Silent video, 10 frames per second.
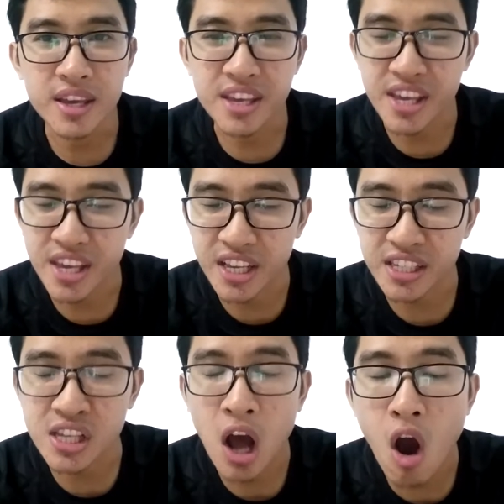Is
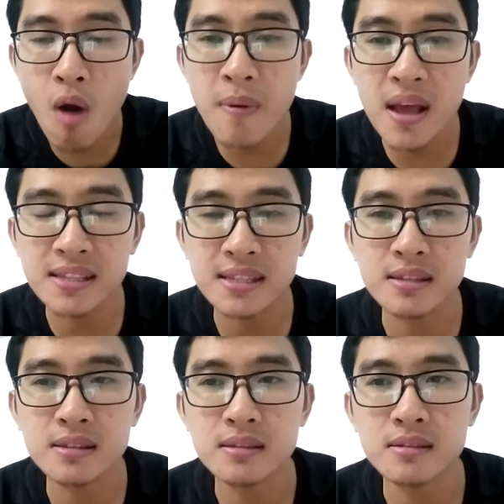he's
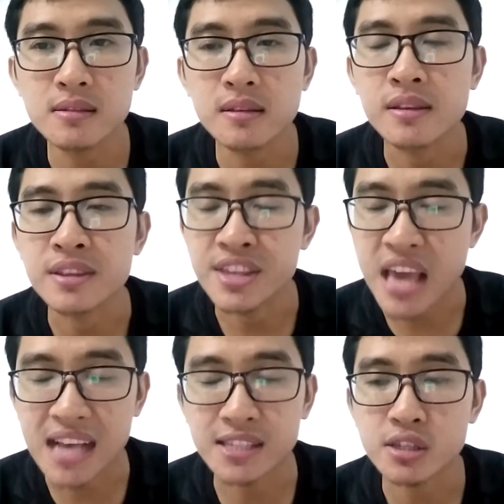hopeless?
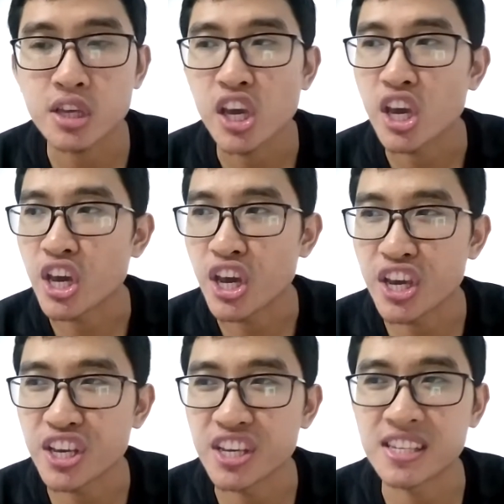Yes,
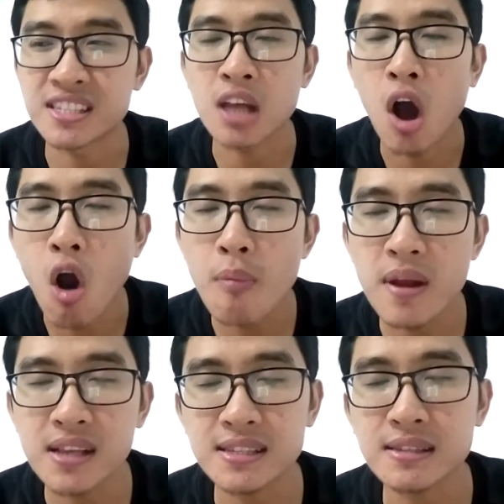he's
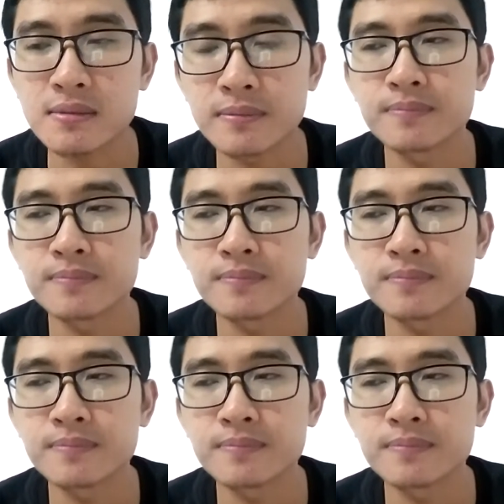hopeless.